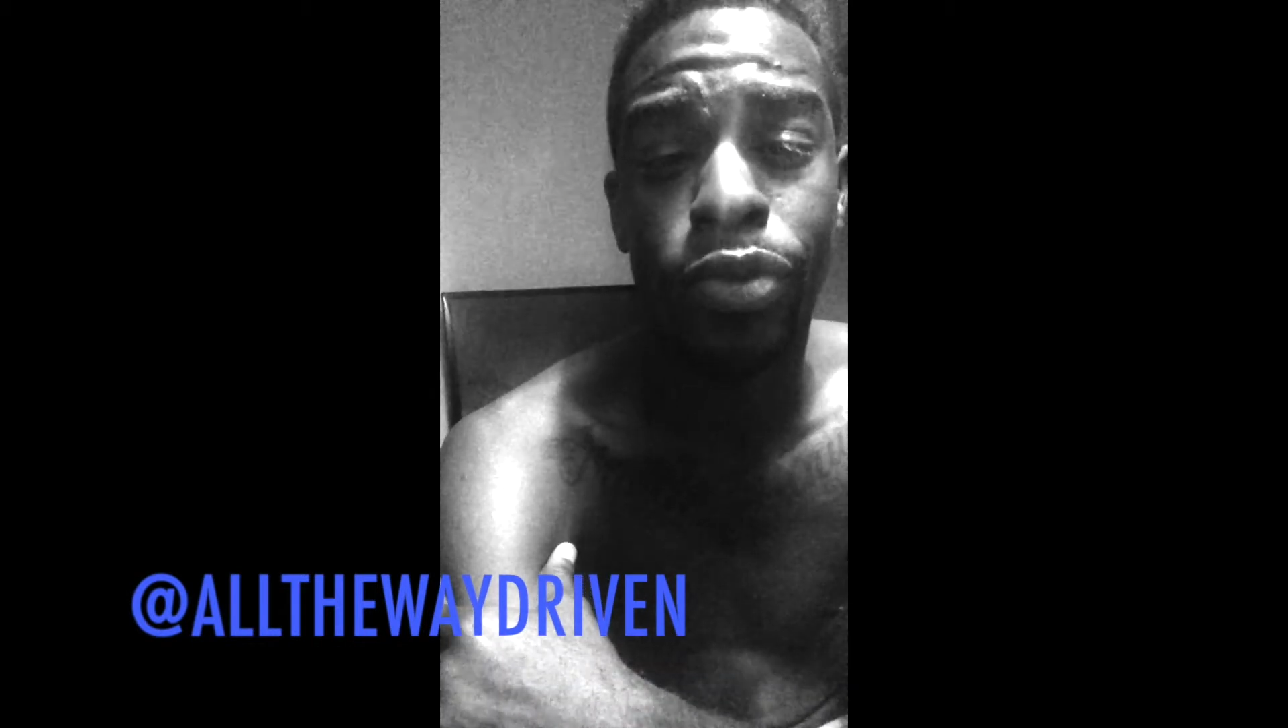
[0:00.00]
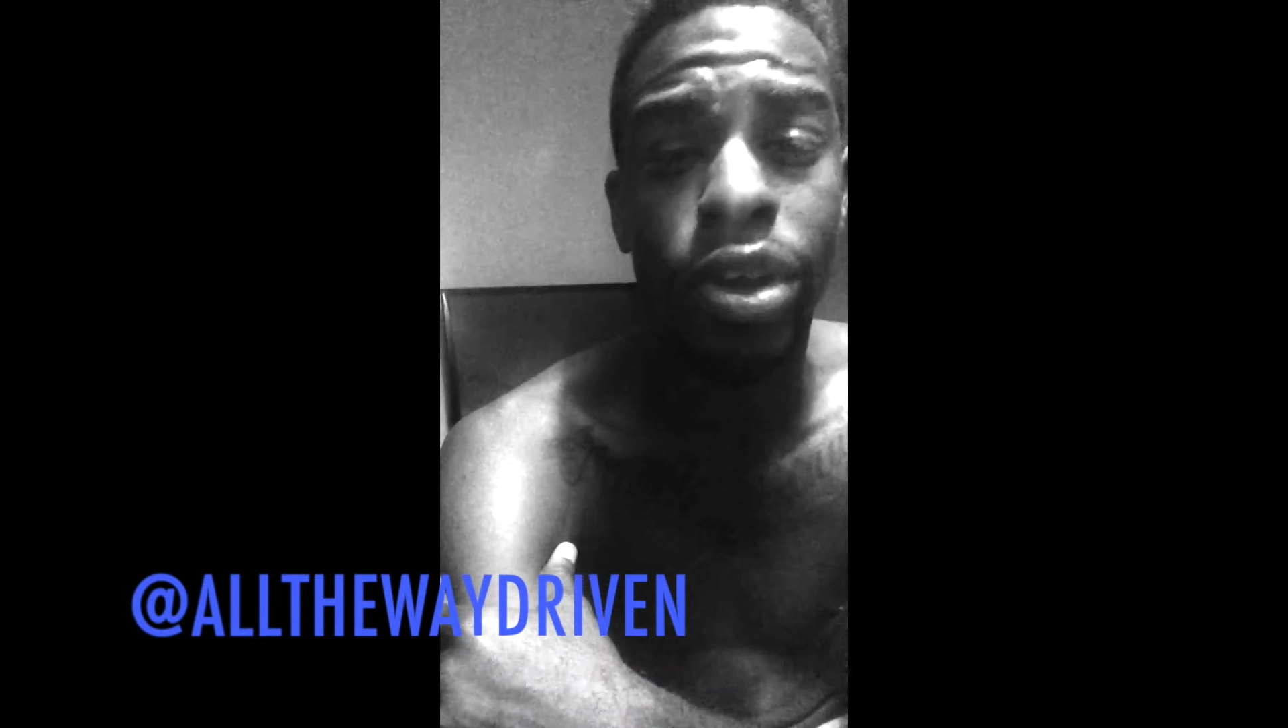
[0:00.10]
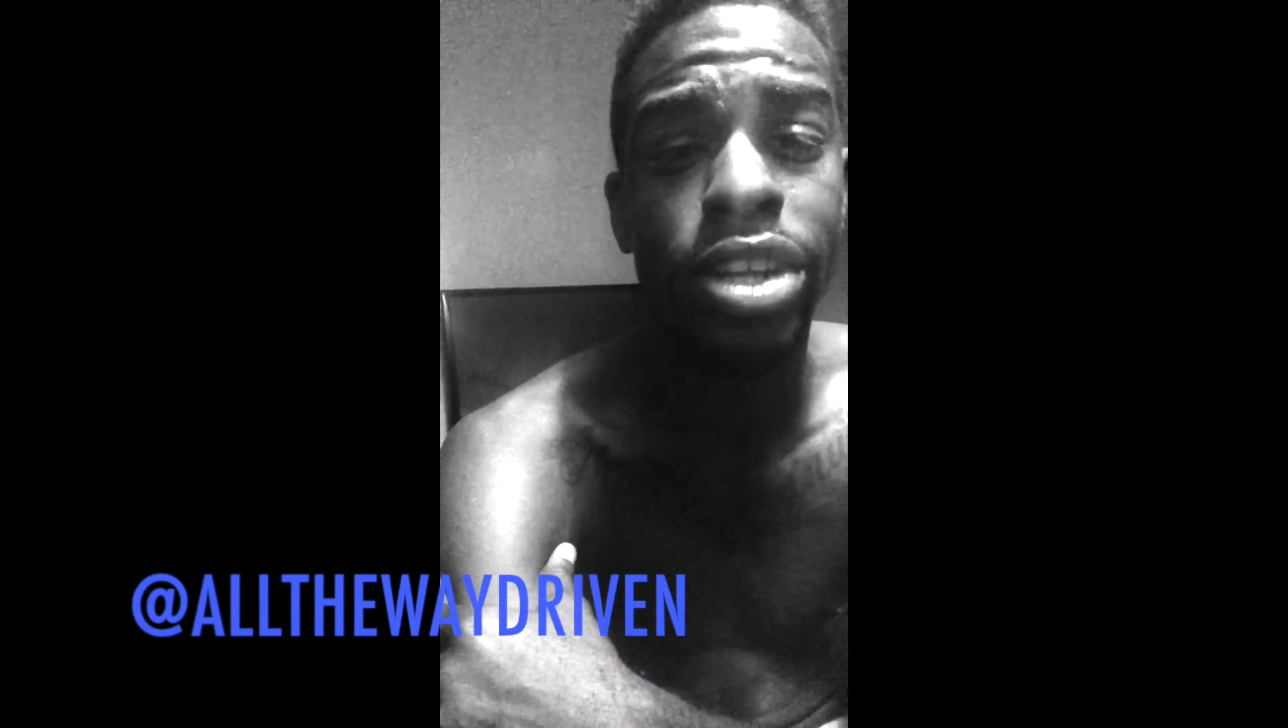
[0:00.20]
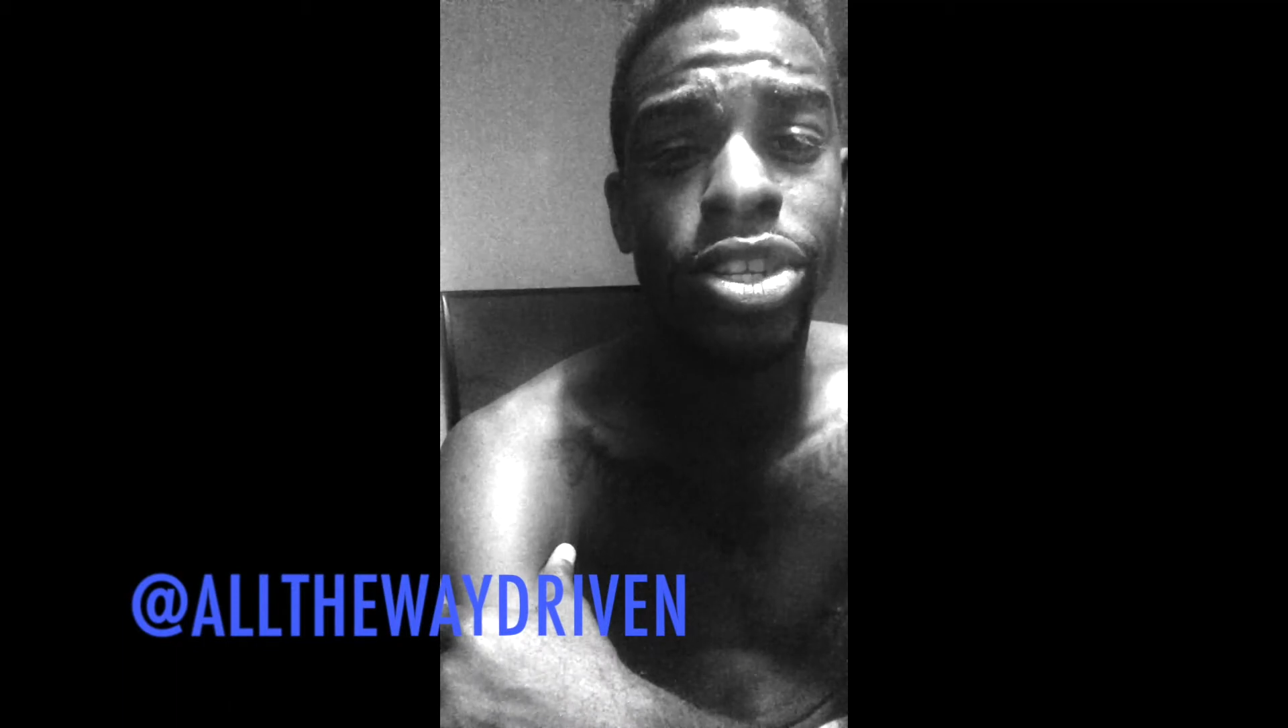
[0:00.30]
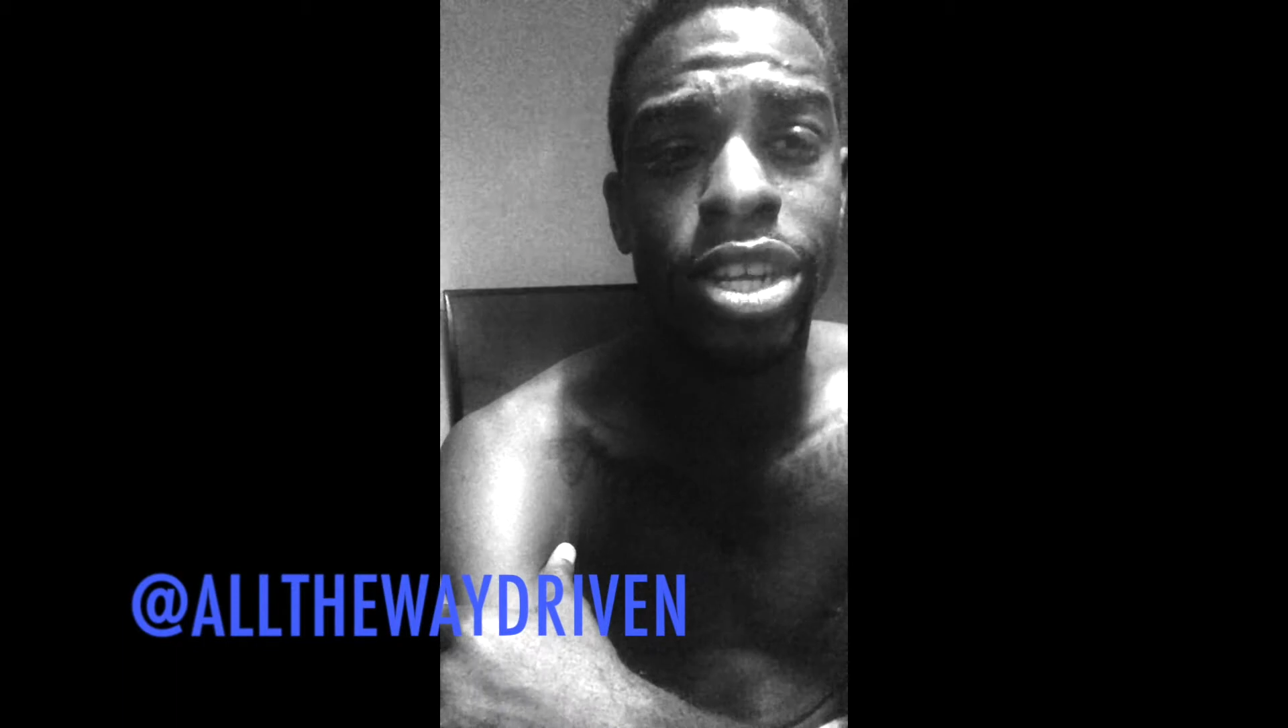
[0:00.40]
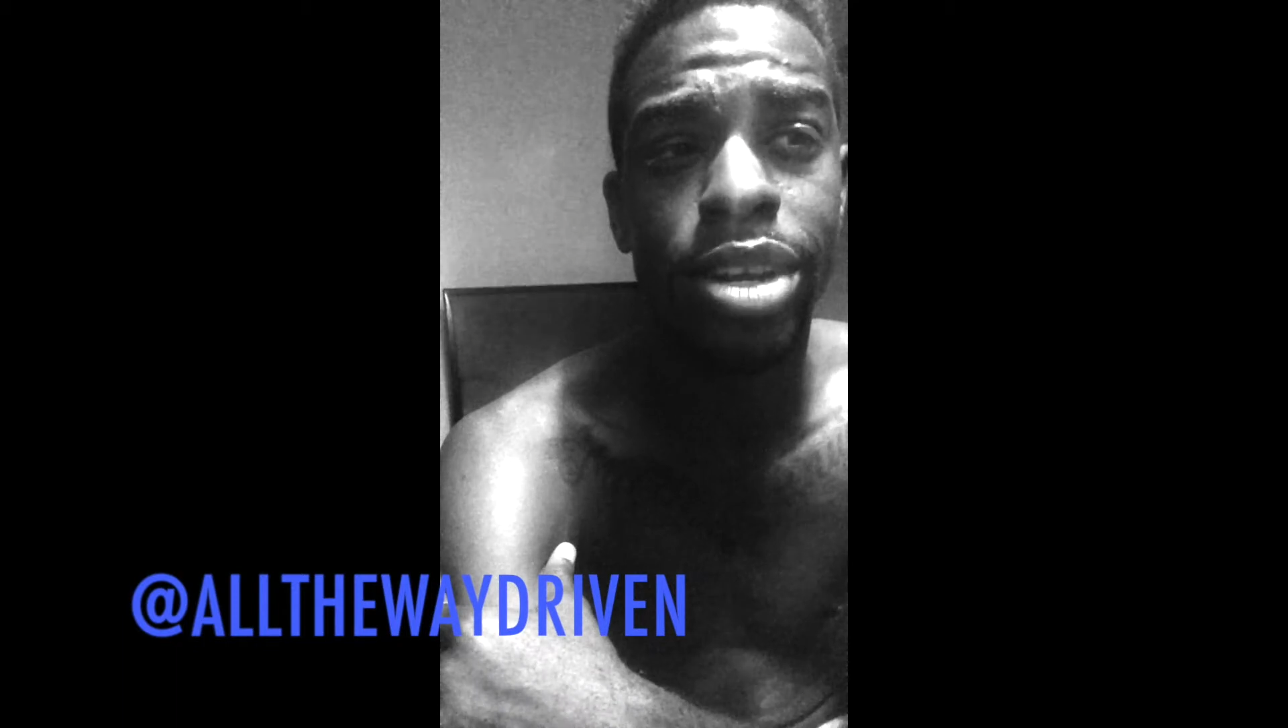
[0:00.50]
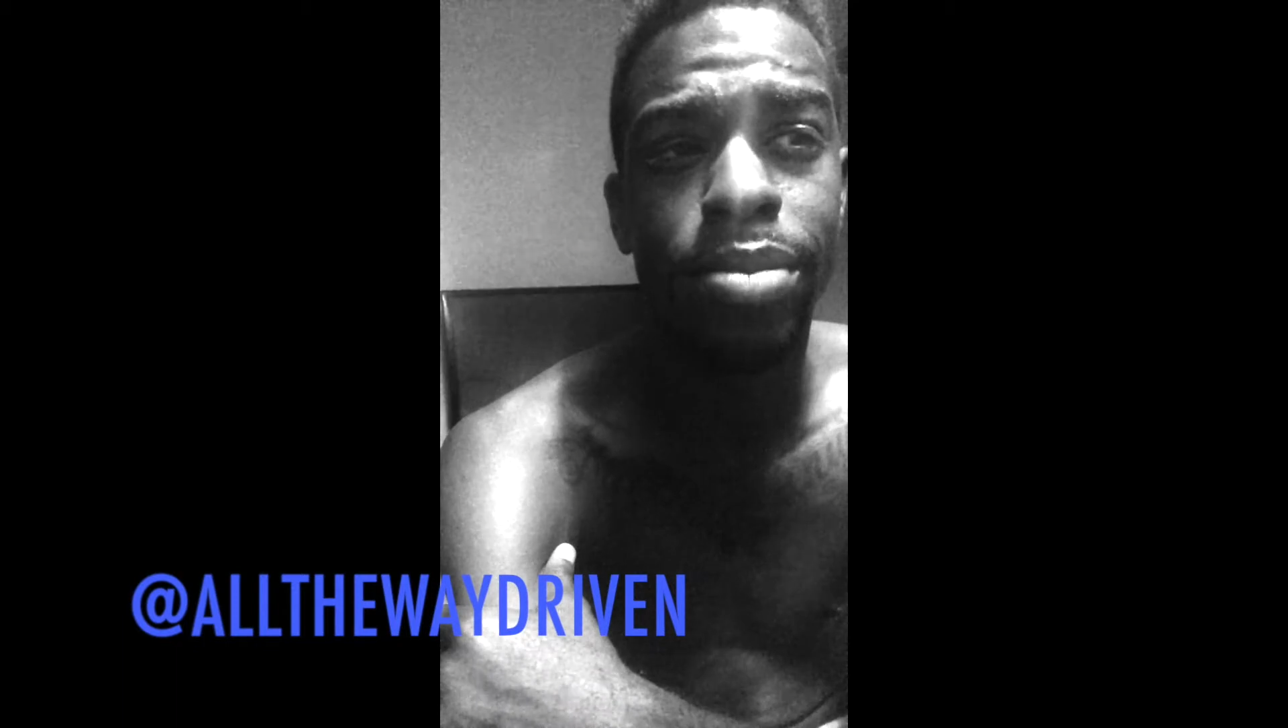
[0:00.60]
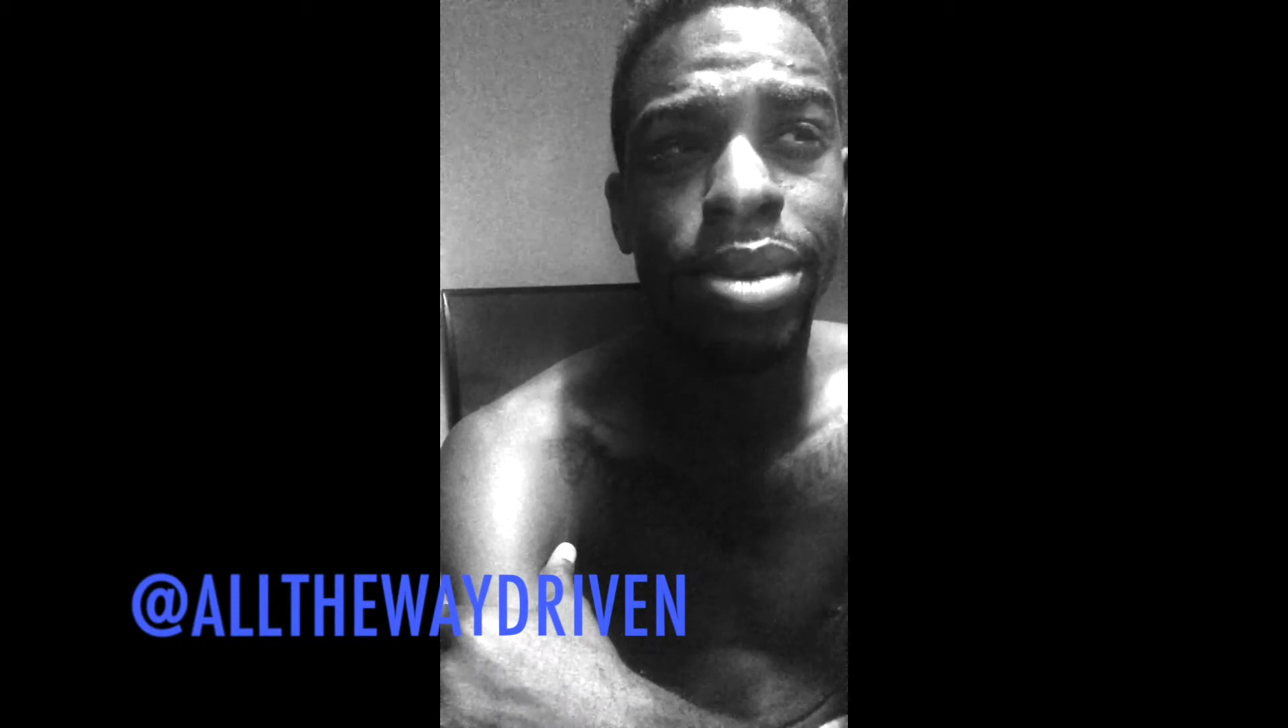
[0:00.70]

friendship,